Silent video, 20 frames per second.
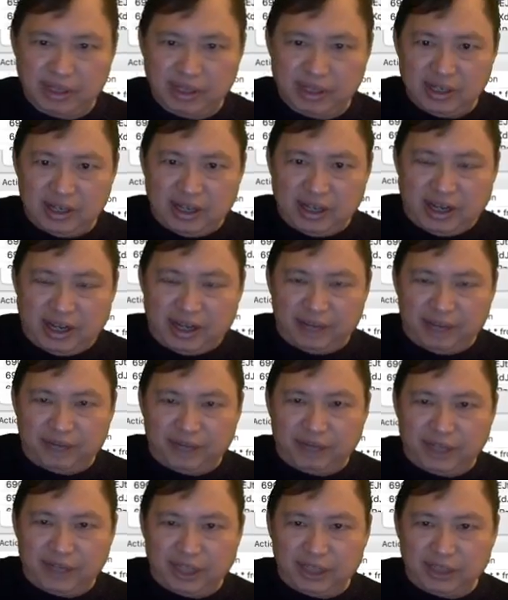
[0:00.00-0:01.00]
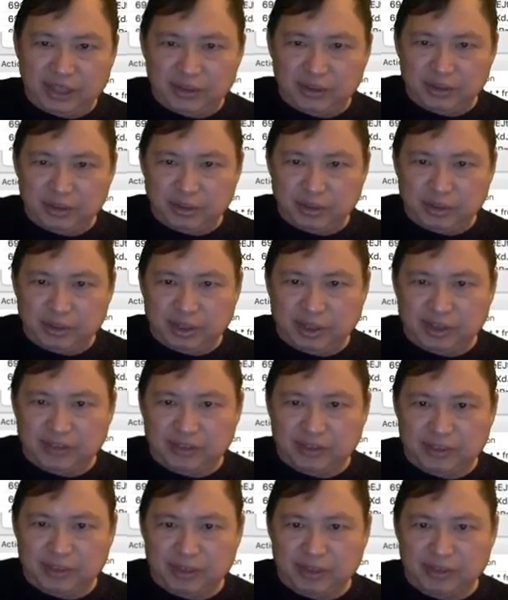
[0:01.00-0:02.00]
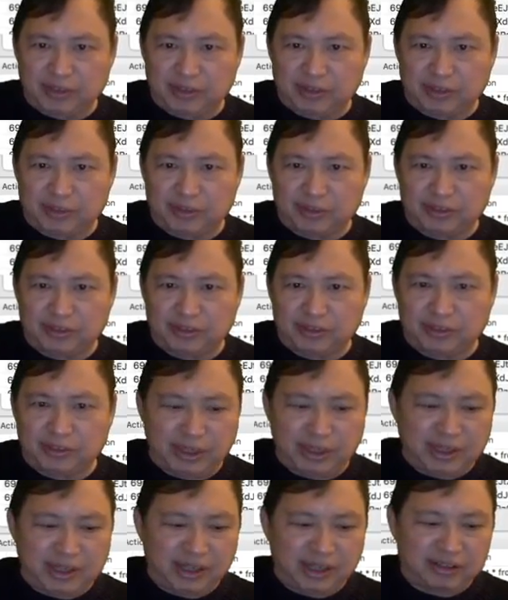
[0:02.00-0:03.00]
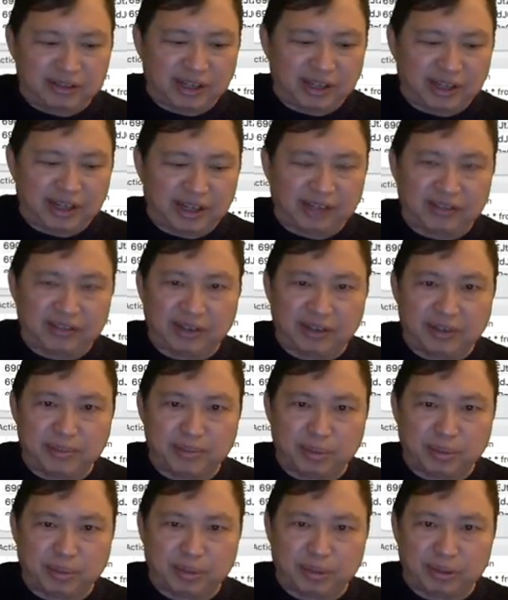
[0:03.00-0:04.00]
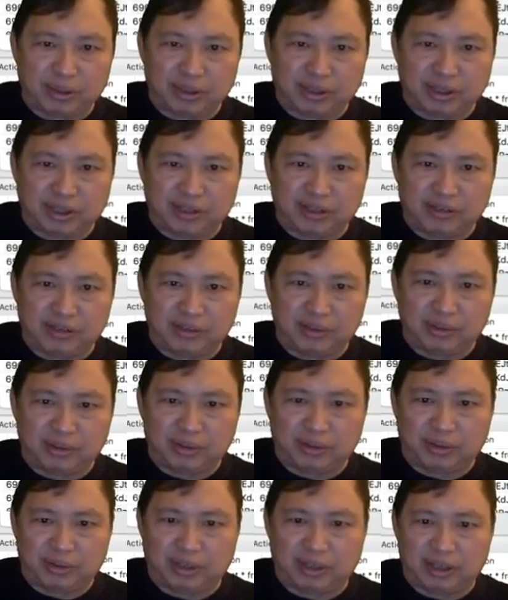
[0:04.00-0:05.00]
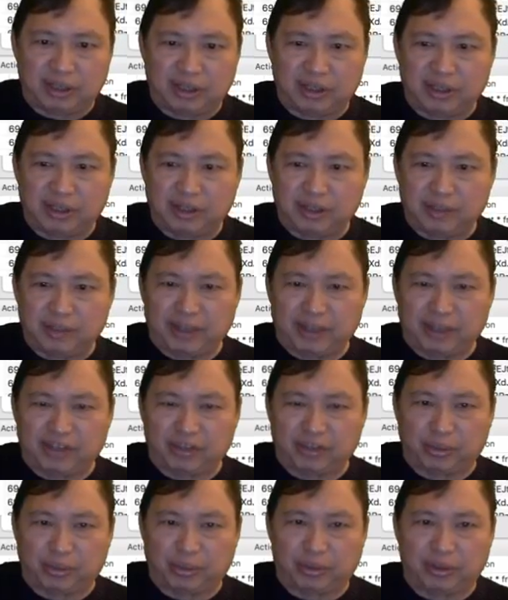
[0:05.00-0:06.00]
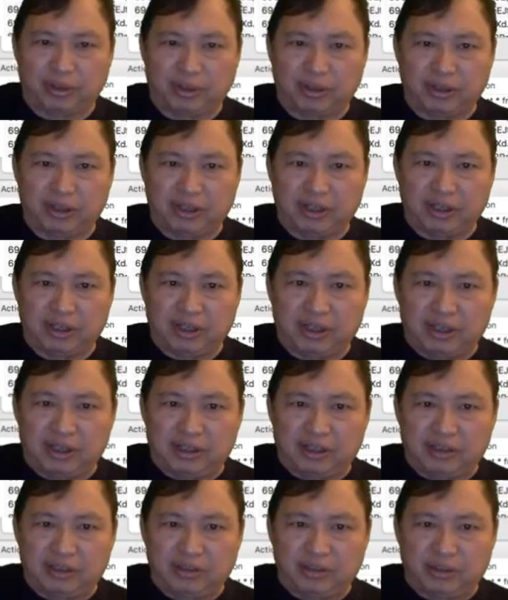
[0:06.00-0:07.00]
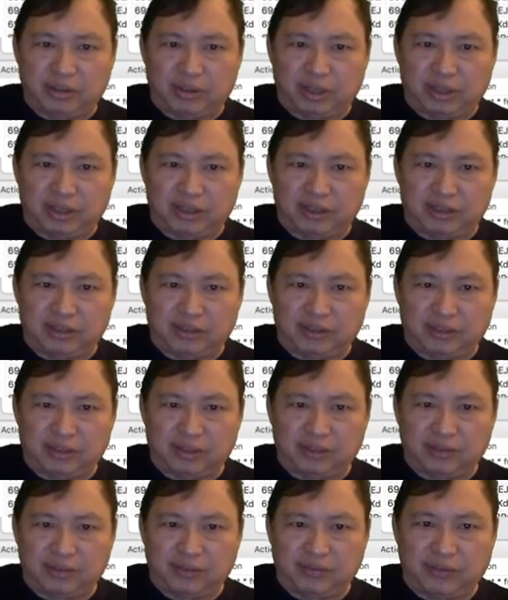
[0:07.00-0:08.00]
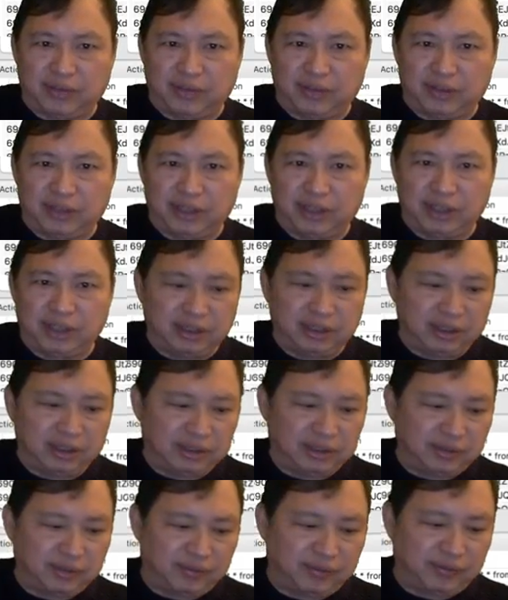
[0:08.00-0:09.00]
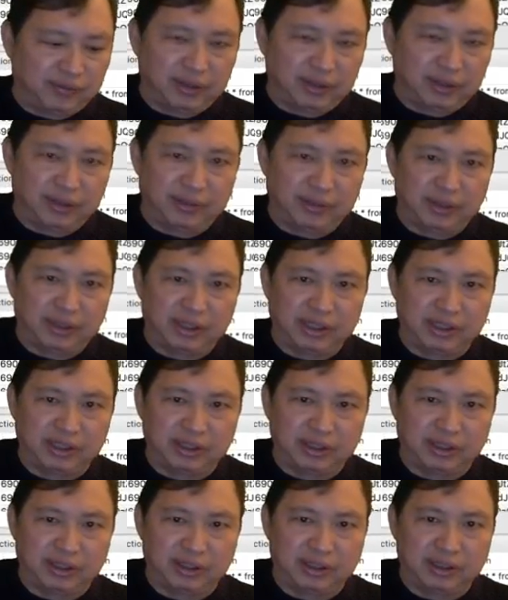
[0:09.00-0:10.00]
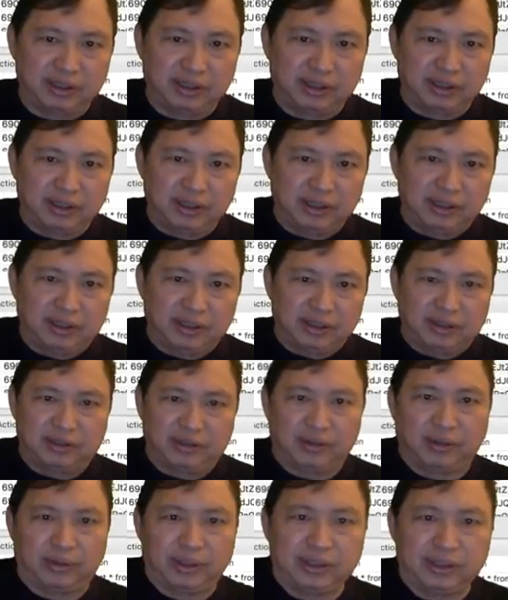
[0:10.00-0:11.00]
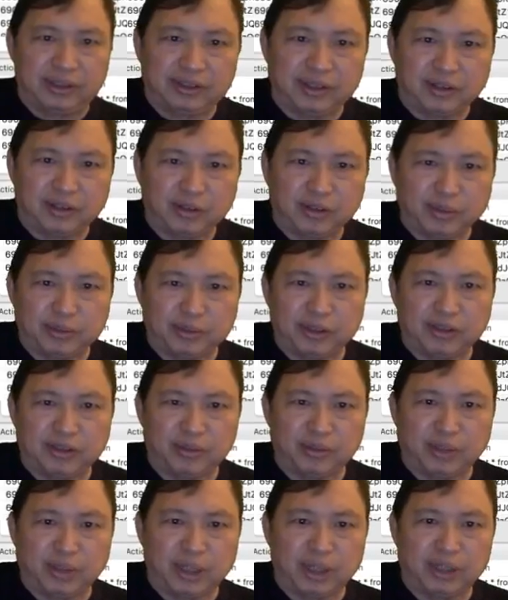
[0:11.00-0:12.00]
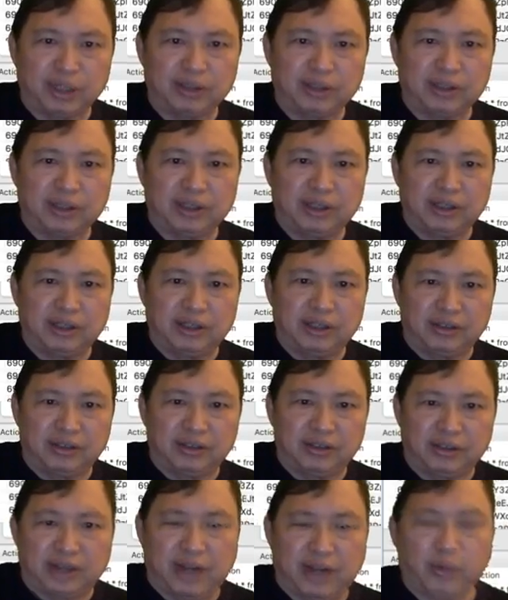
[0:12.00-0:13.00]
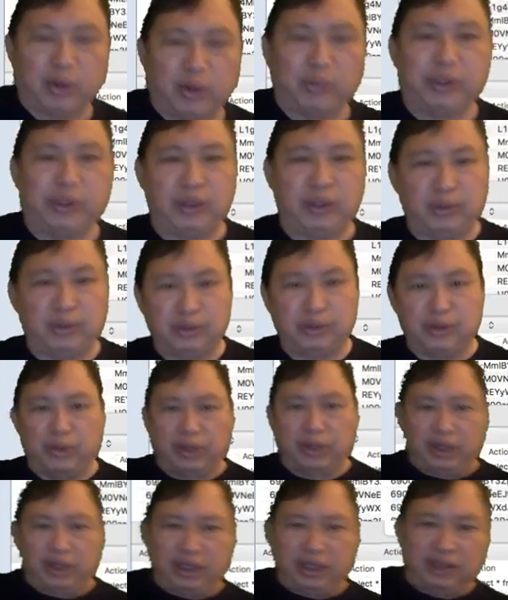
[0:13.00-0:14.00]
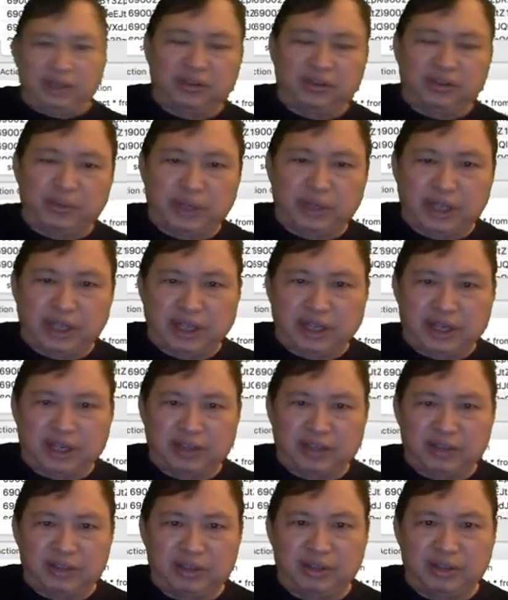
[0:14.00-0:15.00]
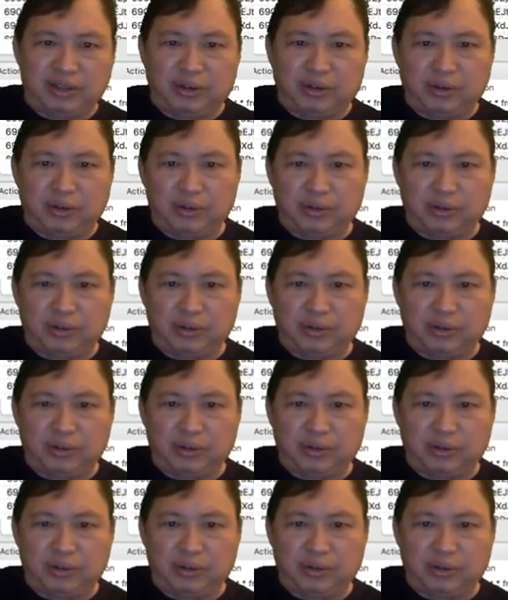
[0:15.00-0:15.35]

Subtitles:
I value your SMS numbers. To me, that's as important as your password. So it's very hidden, very, very hidden. So it's encrypted as well. So that way we don't know what it is, so we can't actually go.